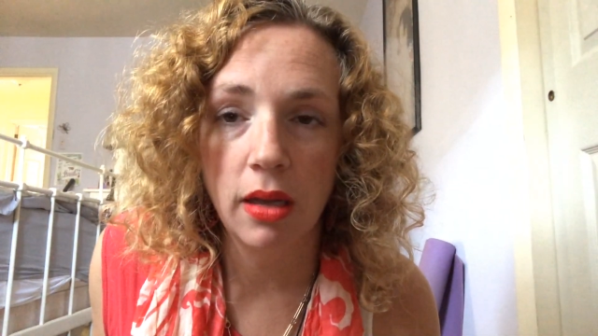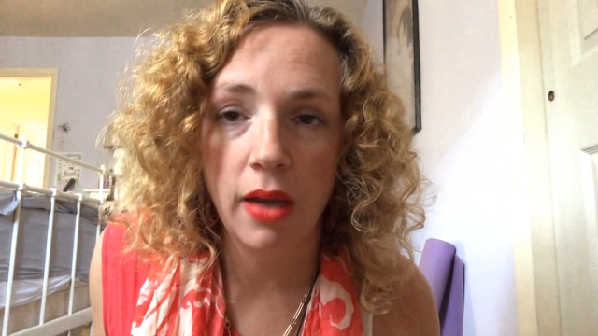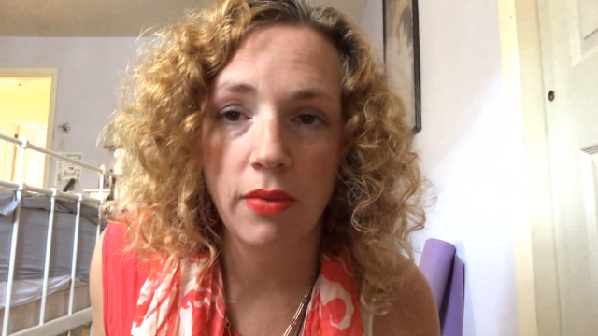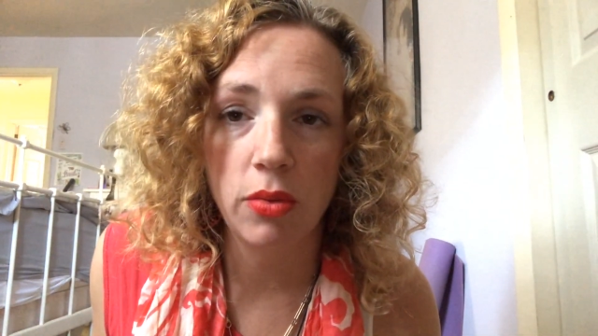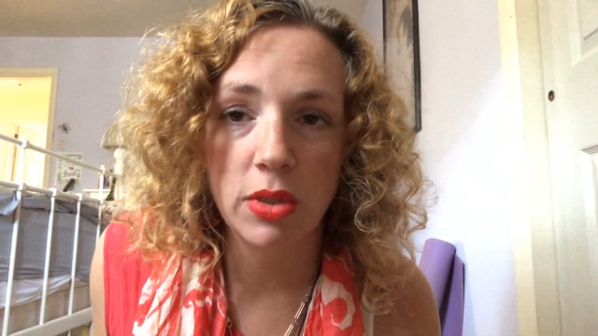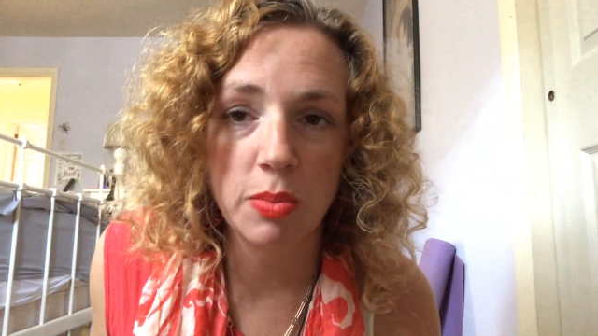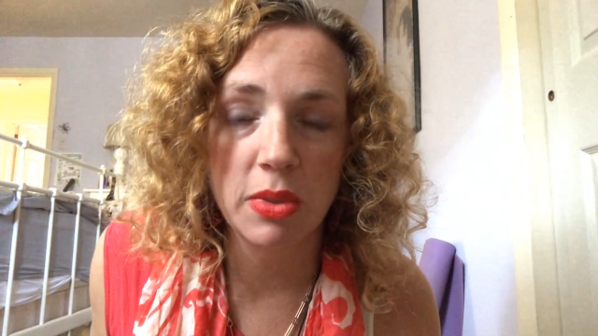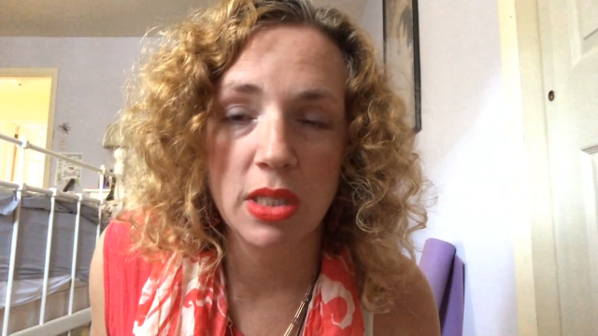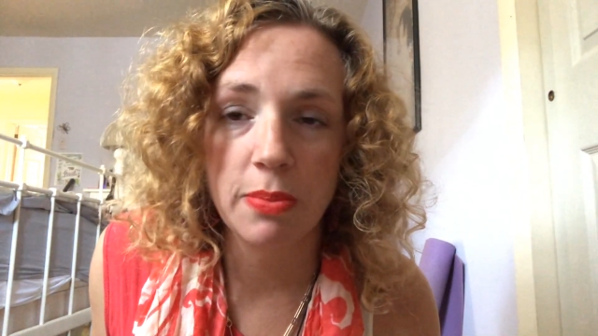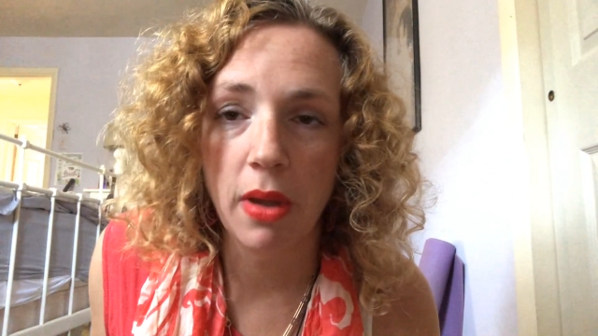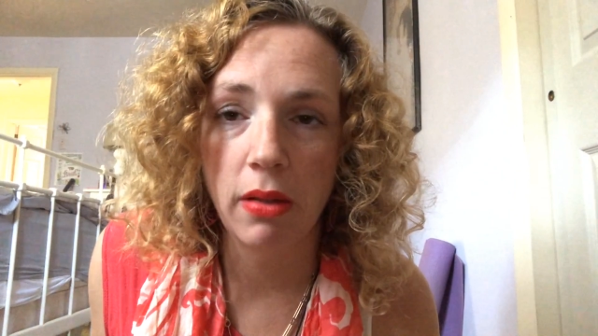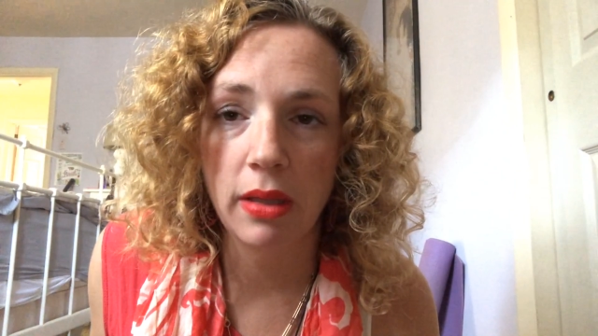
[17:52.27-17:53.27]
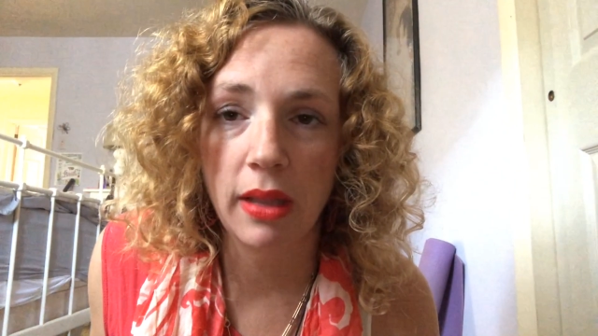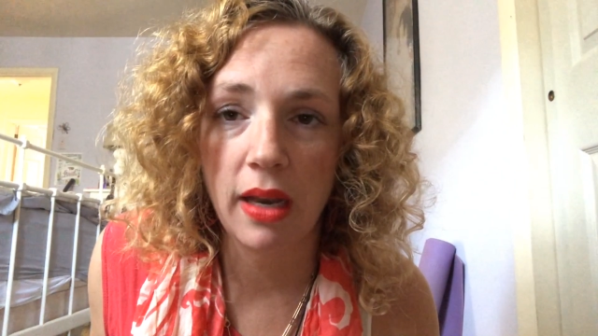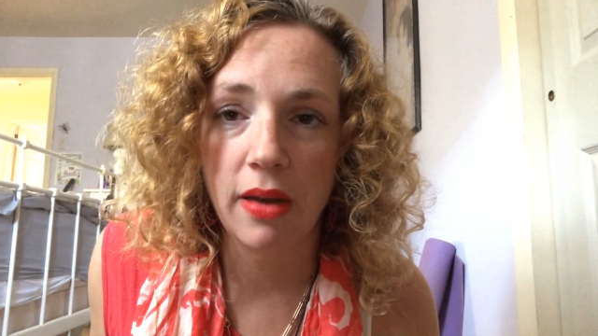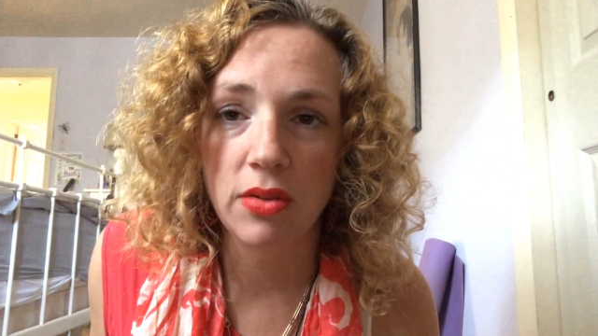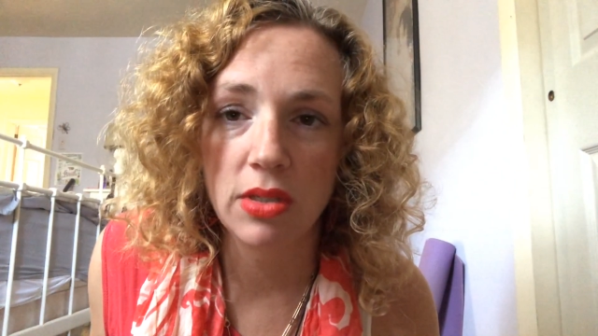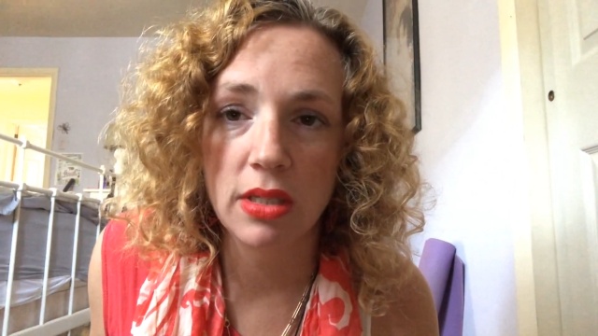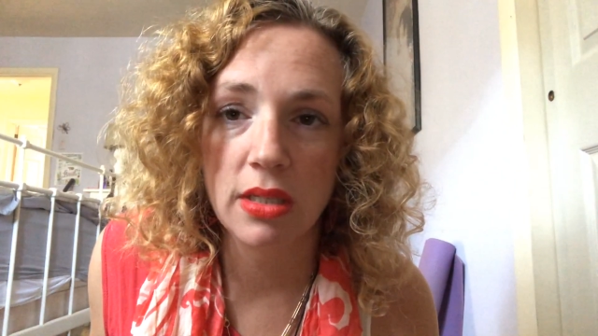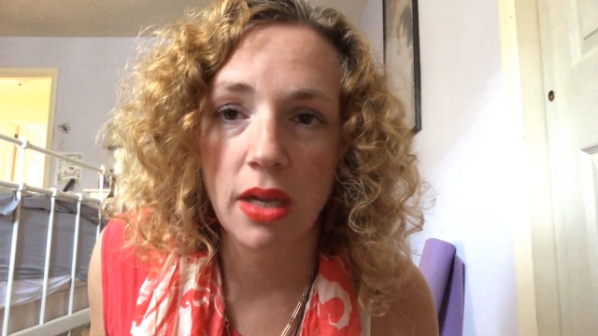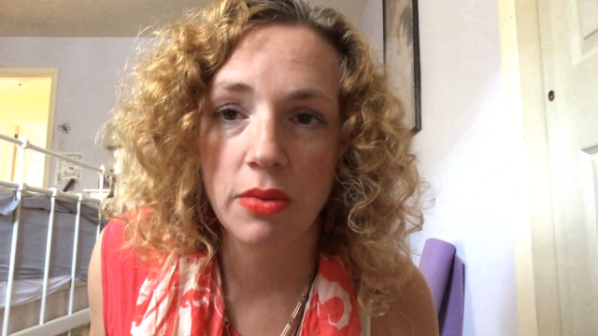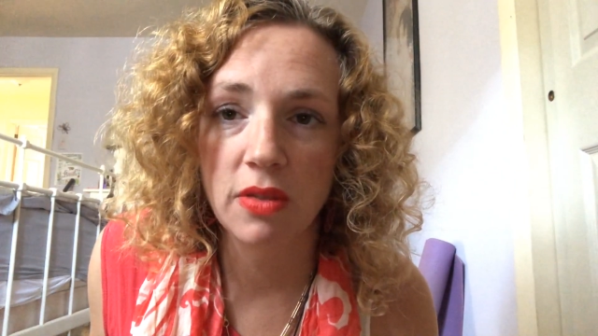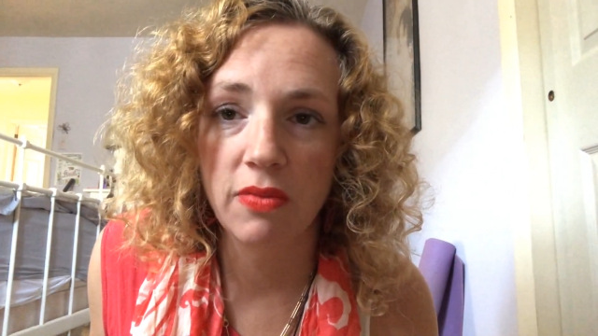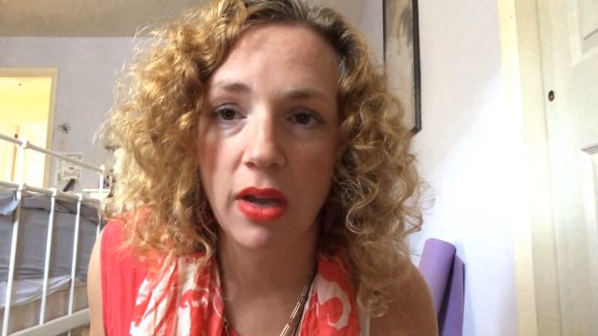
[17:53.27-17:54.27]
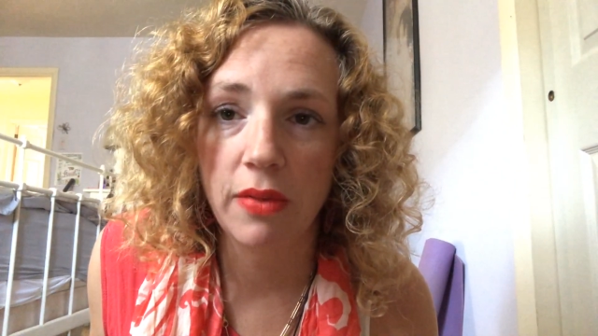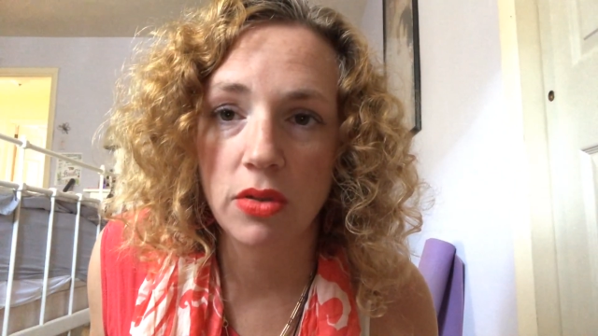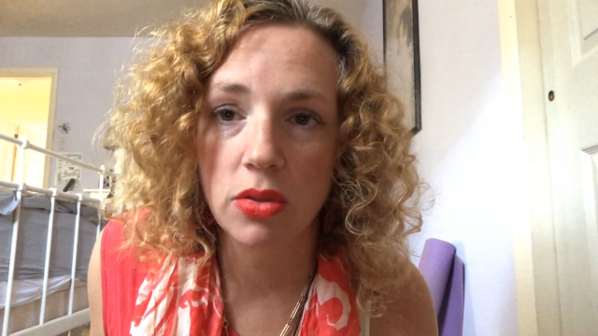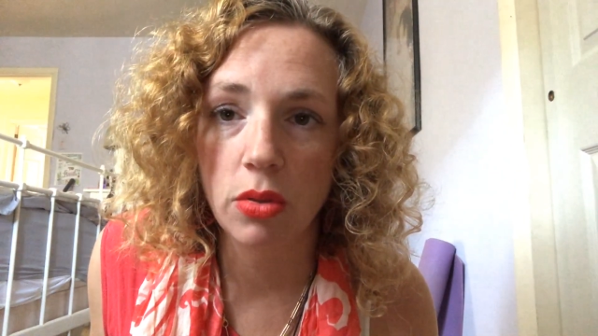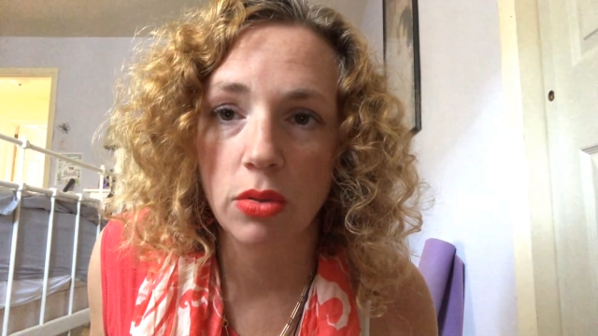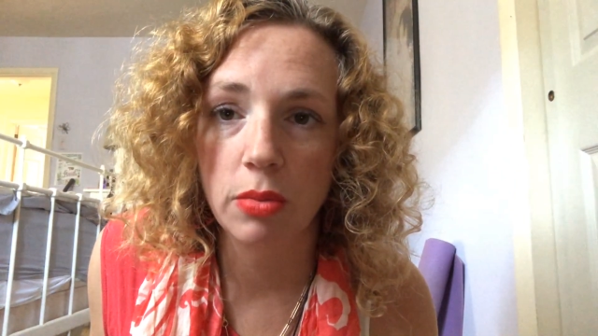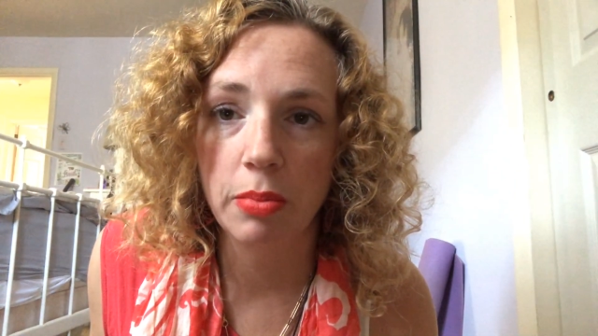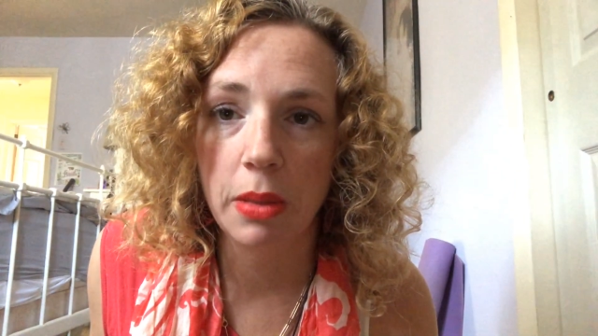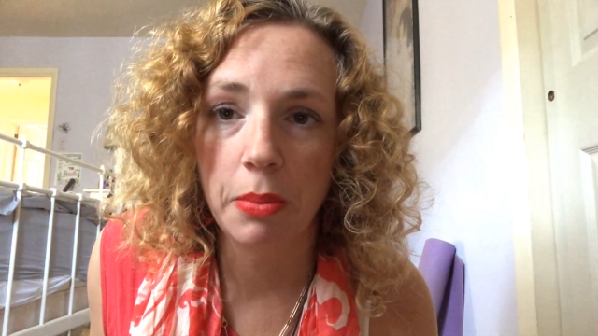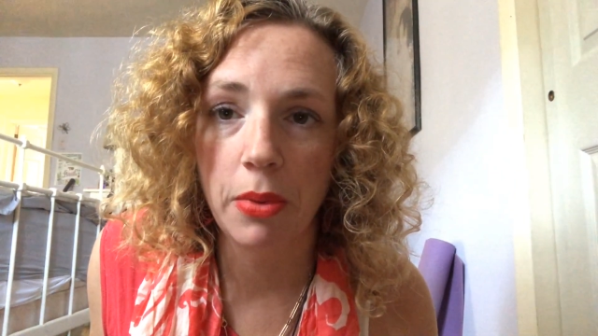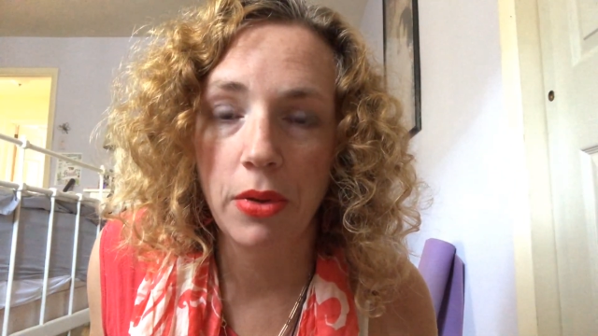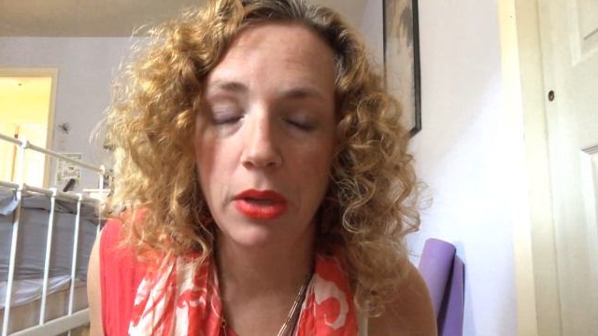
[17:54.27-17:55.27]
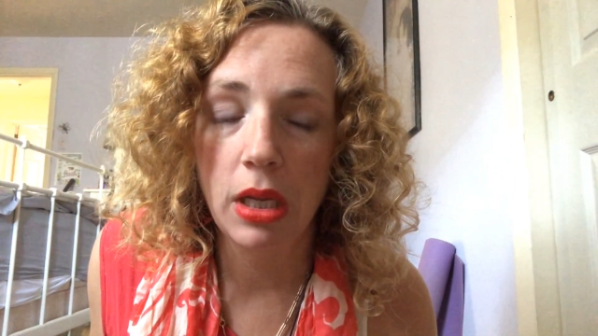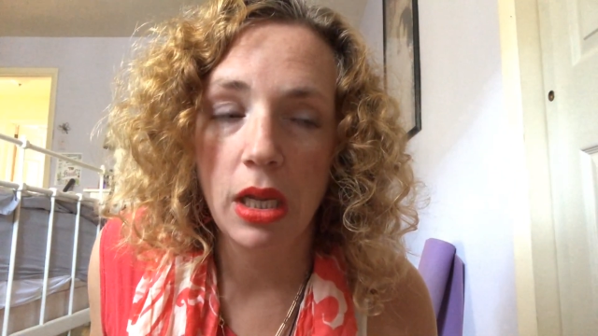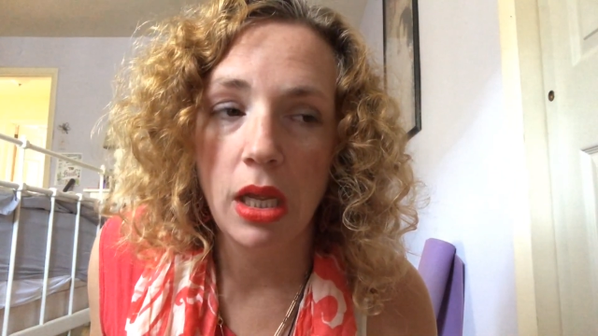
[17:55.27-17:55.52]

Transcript: I've always been spelling that ever since I was 5 years old, people.